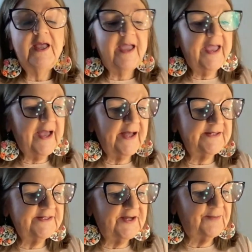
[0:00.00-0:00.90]

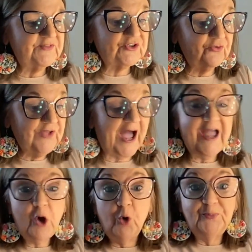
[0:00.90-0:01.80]
And so
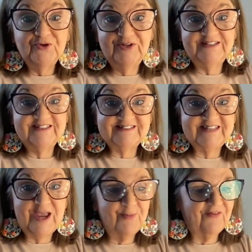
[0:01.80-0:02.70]
I hope you get the
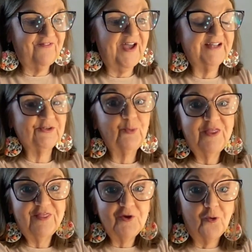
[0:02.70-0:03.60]
same effects
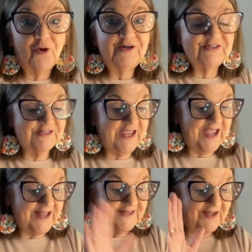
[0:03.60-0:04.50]
with yours.
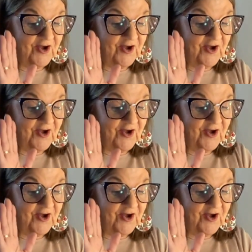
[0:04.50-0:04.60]
And